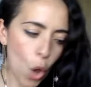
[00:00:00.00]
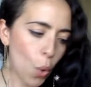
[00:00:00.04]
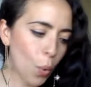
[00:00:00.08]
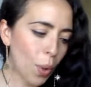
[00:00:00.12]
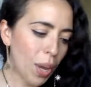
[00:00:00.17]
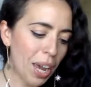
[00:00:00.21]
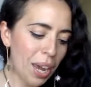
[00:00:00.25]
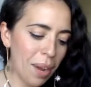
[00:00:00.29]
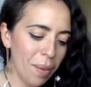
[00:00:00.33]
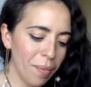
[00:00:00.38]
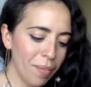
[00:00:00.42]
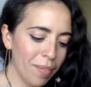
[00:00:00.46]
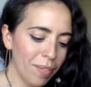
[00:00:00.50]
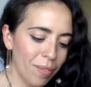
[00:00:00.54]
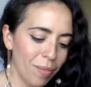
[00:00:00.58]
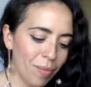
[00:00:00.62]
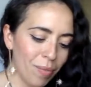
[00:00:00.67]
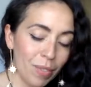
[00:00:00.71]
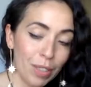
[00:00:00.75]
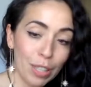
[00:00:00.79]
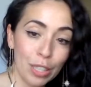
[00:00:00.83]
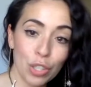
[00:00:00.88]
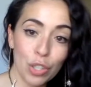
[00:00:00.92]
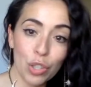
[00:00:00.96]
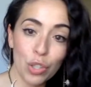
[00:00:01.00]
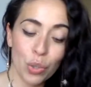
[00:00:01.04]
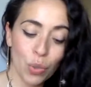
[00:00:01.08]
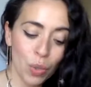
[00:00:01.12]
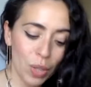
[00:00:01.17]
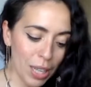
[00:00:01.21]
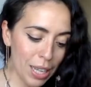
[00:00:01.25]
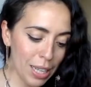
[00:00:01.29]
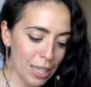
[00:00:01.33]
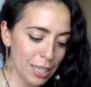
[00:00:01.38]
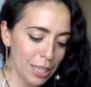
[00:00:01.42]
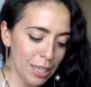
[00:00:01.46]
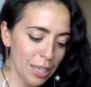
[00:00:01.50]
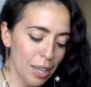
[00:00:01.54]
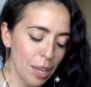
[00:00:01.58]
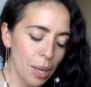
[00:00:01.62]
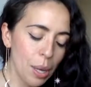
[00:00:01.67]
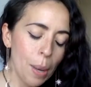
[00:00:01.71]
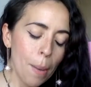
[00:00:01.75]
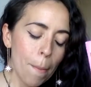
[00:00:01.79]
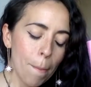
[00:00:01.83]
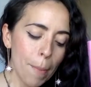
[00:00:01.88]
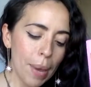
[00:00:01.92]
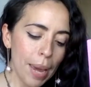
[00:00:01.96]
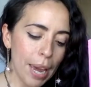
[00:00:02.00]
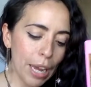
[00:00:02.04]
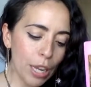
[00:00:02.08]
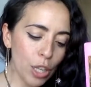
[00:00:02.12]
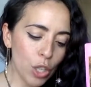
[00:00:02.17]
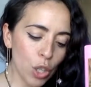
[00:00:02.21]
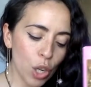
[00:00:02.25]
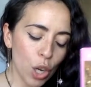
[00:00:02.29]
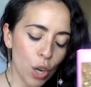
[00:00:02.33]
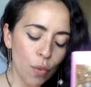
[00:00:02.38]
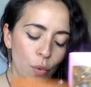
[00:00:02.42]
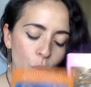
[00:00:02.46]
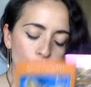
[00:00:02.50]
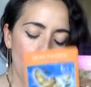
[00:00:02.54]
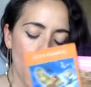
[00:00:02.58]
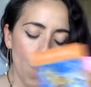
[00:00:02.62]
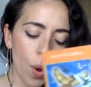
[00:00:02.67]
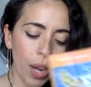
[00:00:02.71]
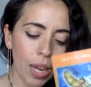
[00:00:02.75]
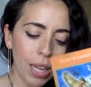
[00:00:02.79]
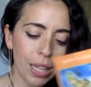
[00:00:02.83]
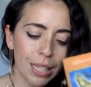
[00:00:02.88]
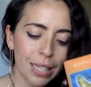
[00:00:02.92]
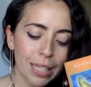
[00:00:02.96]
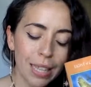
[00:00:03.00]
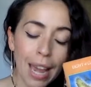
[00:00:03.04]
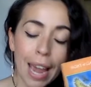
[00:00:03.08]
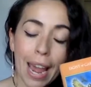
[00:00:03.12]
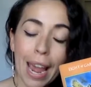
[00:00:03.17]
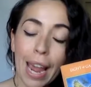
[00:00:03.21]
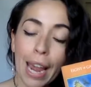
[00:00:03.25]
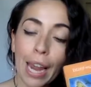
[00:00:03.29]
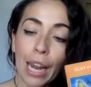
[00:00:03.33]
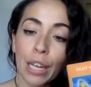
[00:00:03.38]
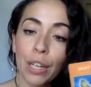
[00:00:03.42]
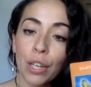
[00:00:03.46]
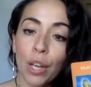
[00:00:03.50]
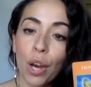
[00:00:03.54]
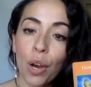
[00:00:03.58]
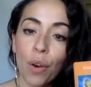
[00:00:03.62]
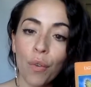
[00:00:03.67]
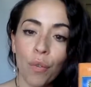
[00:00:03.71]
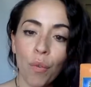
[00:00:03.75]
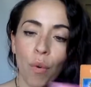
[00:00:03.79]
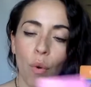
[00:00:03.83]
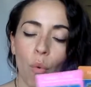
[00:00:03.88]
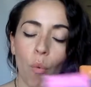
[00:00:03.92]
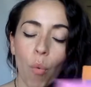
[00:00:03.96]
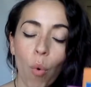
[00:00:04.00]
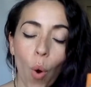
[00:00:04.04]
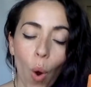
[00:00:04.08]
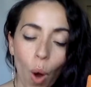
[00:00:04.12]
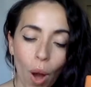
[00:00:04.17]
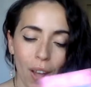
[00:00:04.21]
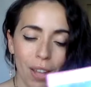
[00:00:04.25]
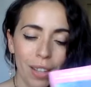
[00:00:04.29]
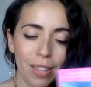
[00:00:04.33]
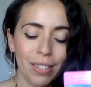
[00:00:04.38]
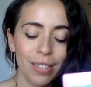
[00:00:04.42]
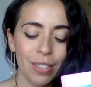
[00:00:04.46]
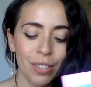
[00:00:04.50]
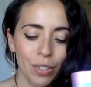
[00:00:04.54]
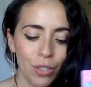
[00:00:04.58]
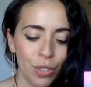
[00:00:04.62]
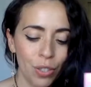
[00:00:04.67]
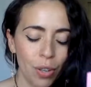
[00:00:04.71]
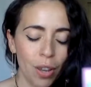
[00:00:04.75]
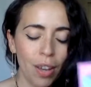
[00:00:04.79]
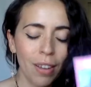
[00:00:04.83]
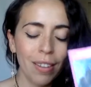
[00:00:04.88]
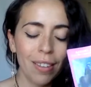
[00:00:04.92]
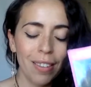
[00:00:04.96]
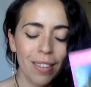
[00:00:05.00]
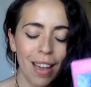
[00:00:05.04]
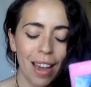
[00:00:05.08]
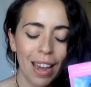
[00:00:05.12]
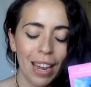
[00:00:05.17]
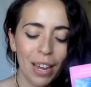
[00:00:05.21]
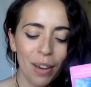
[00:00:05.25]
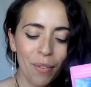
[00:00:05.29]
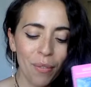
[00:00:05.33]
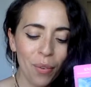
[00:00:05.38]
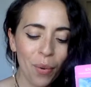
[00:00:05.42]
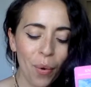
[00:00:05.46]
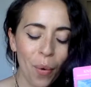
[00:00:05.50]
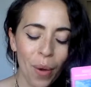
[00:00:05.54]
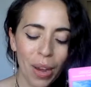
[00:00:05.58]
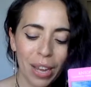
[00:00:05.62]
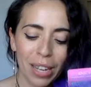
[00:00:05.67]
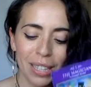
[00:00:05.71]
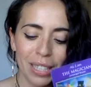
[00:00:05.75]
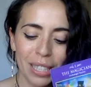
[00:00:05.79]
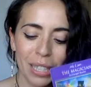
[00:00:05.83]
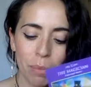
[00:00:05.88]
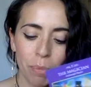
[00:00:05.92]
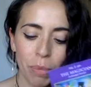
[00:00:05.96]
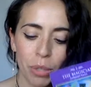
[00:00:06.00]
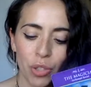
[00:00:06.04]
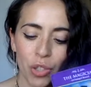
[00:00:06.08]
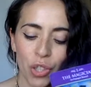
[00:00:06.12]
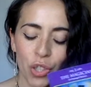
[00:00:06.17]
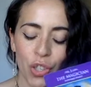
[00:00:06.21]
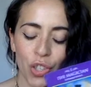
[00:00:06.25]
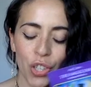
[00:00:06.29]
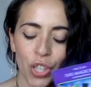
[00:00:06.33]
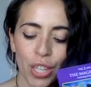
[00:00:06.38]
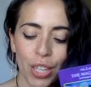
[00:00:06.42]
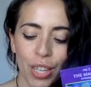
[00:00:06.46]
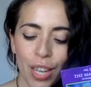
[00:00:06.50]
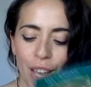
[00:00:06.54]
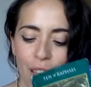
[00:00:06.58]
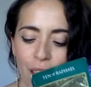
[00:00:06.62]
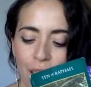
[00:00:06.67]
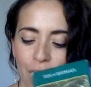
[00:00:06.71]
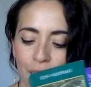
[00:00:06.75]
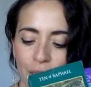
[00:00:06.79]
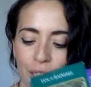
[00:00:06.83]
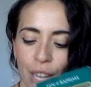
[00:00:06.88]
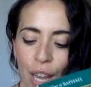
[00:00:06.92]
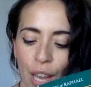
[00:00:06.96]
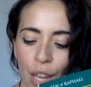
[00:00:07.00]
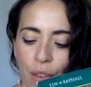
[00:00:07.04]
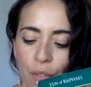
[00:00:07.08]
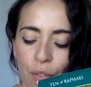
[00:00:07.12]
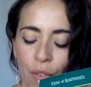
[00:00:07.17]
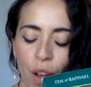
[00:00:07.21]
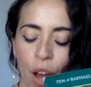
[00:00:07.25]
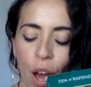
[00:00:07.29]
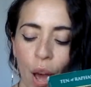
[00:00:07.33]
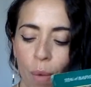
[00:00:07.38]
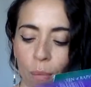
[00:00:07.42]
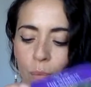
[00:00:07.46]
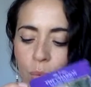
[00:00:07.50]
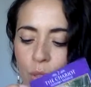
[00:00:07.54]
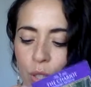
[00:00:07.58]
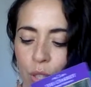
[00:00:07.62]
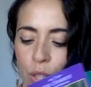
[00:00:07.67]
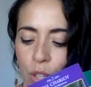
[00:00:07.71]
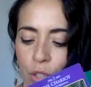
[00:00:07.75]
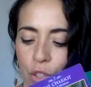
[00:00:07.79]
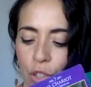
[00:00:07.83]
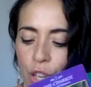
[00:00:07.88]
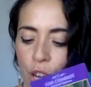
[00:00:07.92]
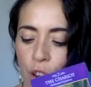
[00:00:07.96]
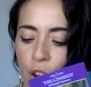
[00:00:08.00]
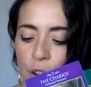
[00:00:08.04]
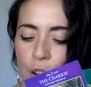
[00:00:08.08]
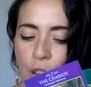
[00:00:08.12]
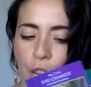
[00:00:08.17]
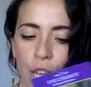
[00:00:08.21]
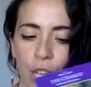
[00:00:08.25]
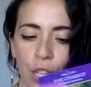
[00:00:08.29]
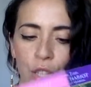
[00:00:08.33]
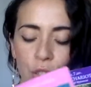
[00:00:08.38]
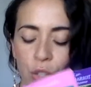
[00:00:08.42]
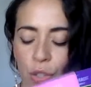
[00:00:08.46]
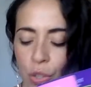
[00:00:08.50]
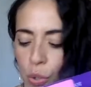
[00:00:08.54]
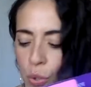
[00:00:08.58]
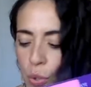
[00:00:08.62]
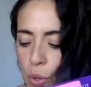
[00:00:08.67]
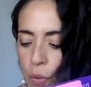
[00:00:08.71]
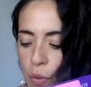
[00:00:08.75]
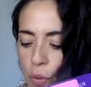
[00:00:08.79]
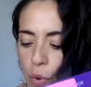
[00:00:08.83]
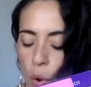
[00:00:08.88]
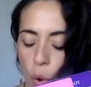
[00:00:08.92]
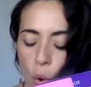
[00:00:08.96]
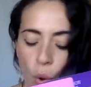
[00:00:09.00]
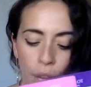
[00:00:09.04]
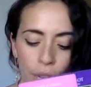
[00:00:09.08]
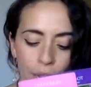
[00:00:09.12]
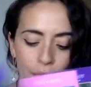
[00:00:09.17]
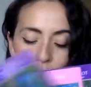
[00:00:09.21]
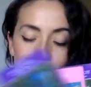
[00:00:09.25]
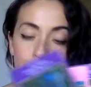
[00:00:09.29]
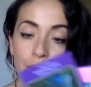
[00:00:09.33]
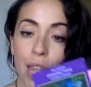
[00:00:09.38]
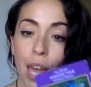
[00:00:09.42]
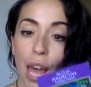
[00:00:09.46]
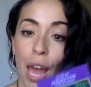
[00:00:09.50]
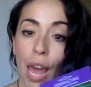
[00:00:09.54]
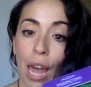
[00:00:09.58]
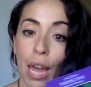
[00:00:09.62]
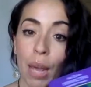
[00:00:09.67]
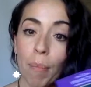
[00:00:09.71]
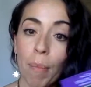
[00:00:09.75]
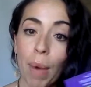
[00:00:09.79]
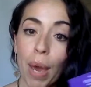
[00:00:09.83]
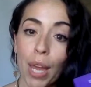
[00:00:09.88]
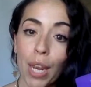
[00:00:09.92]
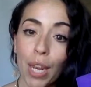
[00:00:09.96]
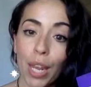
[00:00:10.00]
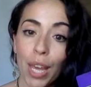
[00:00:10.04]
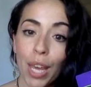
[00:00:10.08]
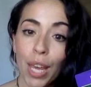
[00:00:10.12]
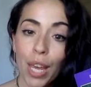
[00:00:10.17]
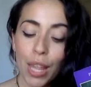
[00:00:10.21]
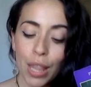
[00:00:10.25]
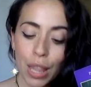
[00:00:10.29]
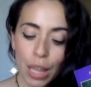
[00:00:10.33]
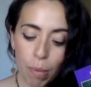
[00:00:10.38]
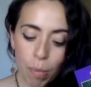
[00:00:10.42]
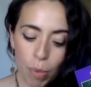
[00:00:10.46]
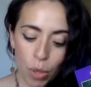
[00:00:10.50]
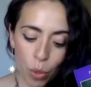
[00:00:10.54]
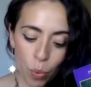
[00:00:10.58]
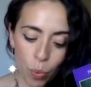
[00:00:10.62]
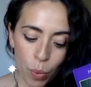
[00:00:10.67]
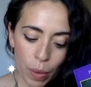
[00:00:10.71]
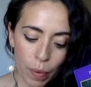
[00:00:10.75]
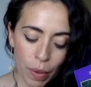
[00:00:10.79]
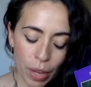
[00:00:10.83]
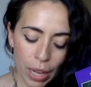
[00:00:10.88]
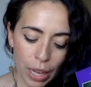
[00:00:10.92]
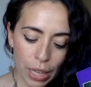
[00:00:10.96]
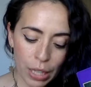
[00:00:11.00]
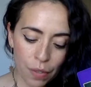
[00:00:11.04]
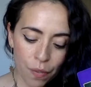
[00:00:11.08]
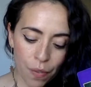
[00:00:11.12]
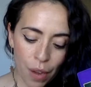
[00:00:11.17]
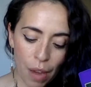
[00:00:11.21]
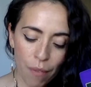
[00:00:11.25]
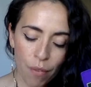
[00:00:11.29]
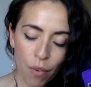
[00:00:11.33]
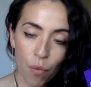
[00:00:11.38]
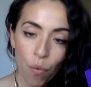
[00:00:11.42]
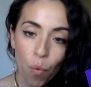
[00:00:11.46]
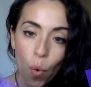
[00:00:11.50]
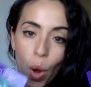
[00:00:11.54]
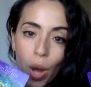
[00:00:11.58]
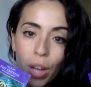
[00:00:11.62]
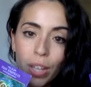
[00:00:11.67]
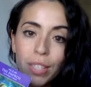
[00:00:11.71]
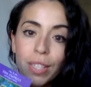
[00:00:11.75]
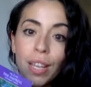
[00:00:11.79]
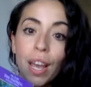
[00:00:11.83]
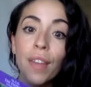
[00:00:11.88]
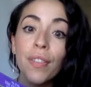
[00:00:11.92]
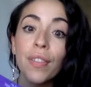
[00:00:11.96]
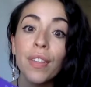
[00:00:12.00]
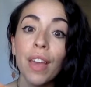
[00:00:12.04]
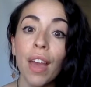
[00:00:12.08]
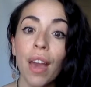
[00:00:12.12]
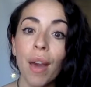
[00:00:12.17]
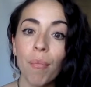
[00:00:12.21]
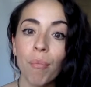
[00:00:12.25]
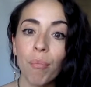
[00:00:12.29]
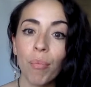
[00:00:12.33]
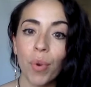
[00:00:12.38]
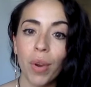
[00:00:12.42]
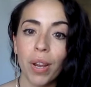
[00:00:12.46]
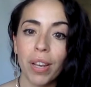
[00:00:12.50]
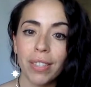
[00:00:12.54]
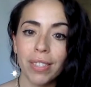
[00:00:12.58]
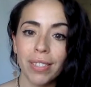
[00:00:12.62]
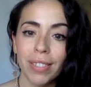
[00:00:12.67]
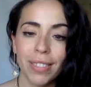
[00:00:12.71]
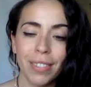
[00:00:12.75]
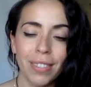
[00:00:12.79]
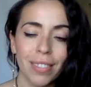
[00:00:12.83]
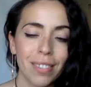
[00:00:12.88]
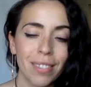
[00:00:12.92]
Okay, let's do this. Page of Coins, Eight of Wands, Knight of Coins, the Magician, Ten of Cups, the Chariot, Two of Coins, the Hangman. Theme of the week is Five of Wands and the Empress.